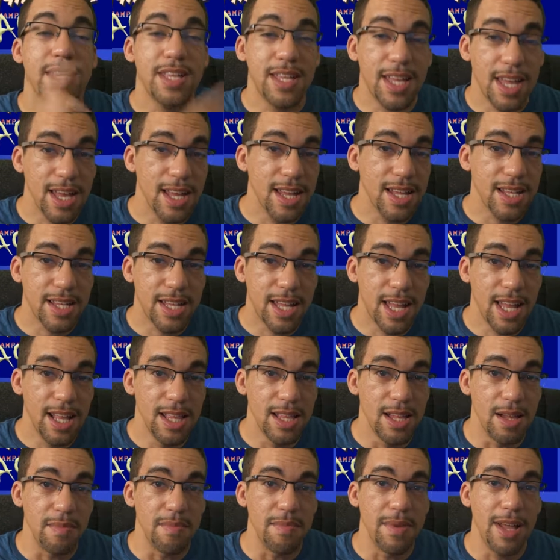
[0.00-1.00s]

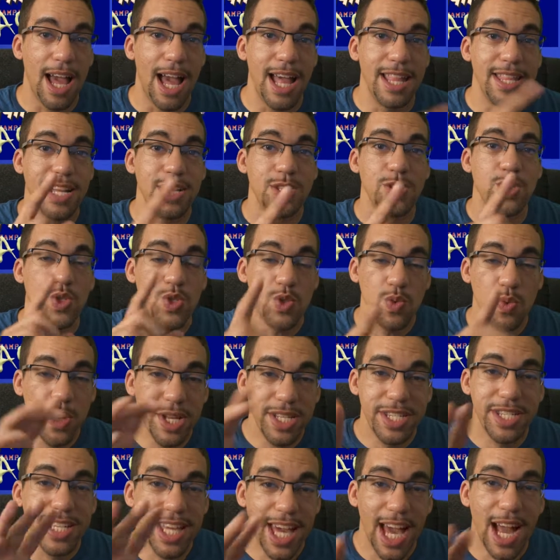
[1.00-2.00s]
kill him and then
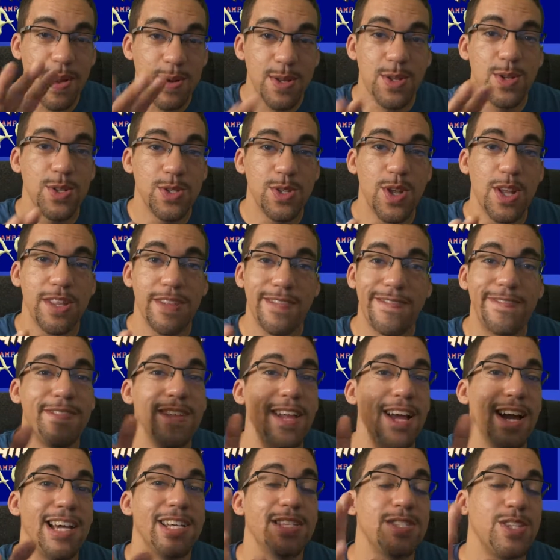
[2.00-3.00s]
switch characters on the
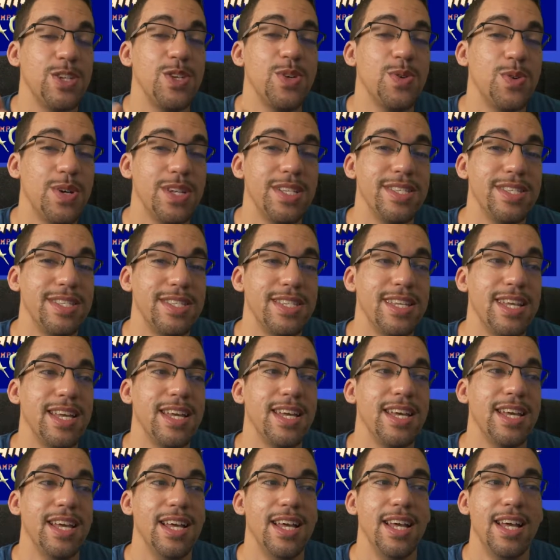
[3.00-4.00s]
fly, so you can
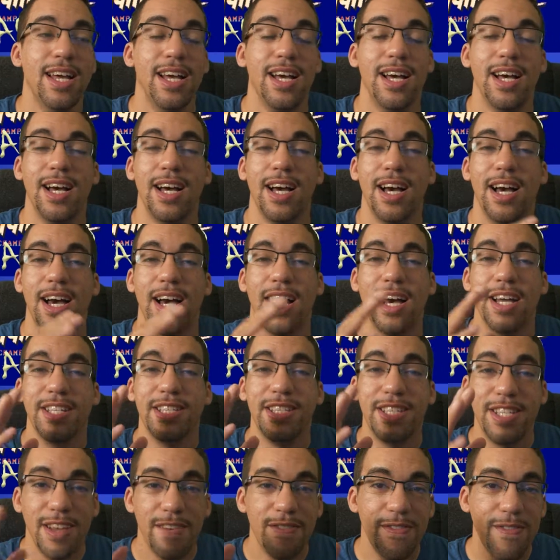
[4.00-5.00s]
see a
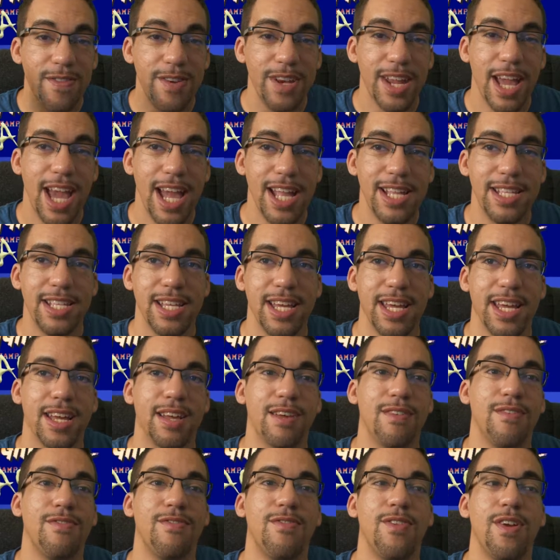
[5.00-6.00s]
different
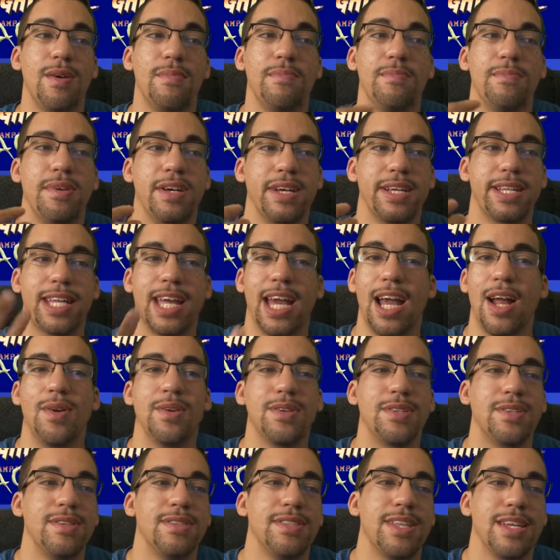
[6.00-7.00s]
ending from a
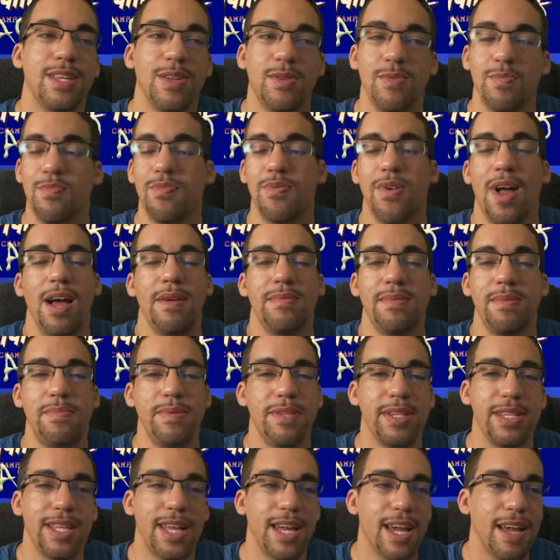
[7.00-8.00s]
character that you
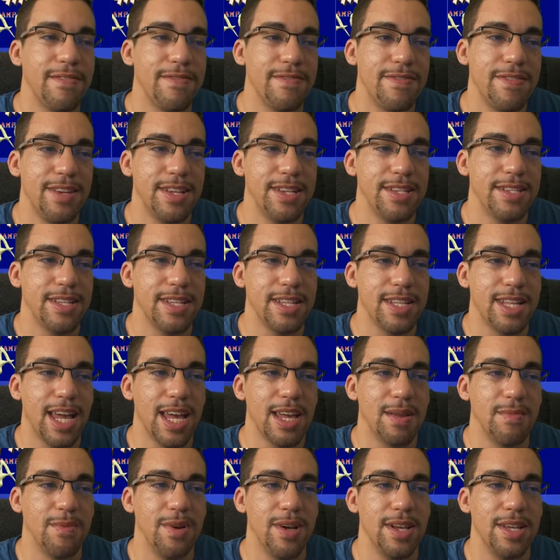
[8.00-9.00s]
probably can't finish the
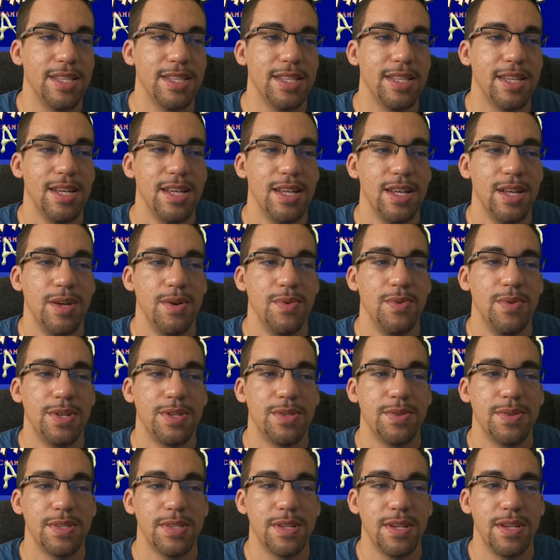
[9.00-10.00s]
game with,
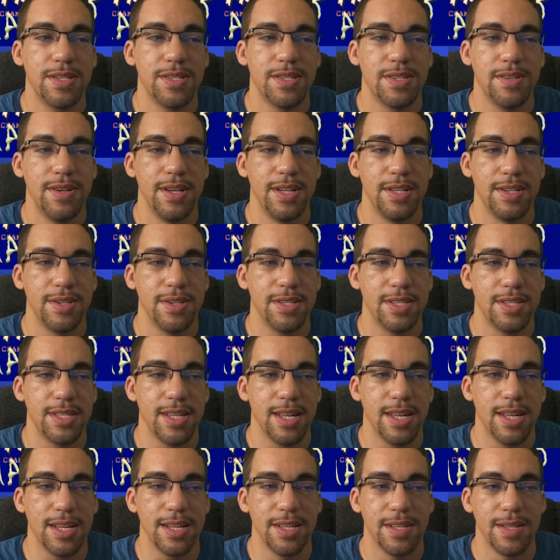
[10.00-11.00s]
which was also
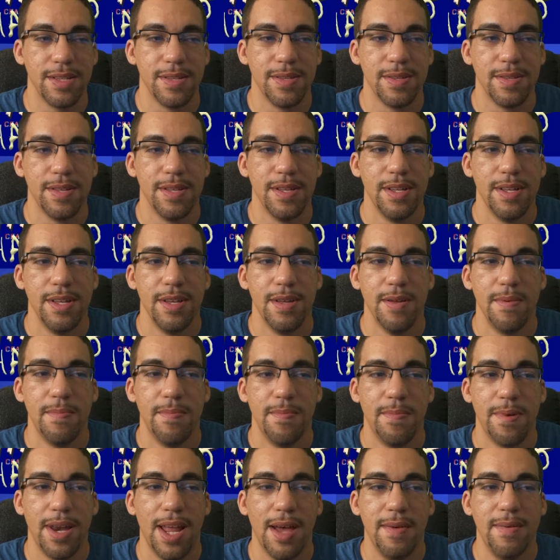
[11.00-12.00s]
interesting.
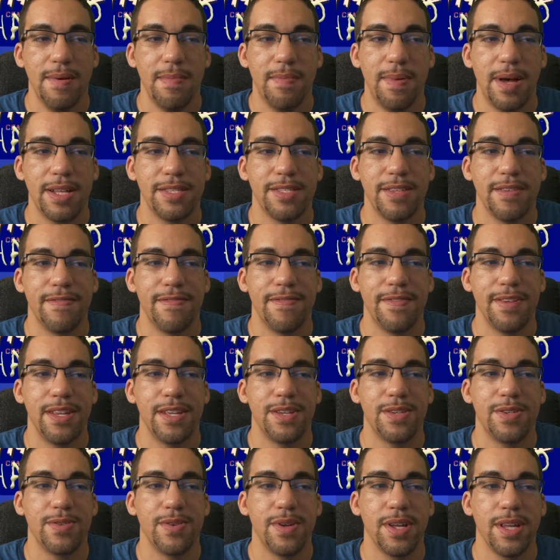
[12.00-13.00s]
But I'm about to
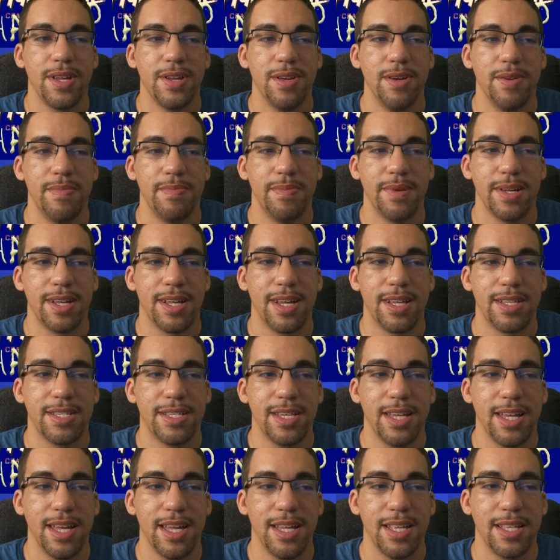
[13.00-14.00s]
finish Ryu
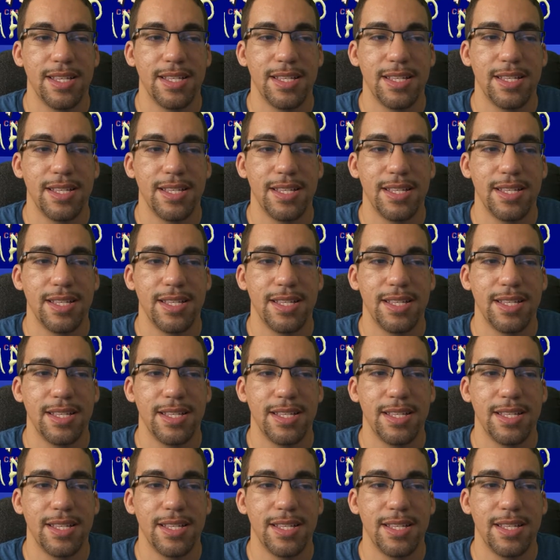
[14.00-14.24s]
because he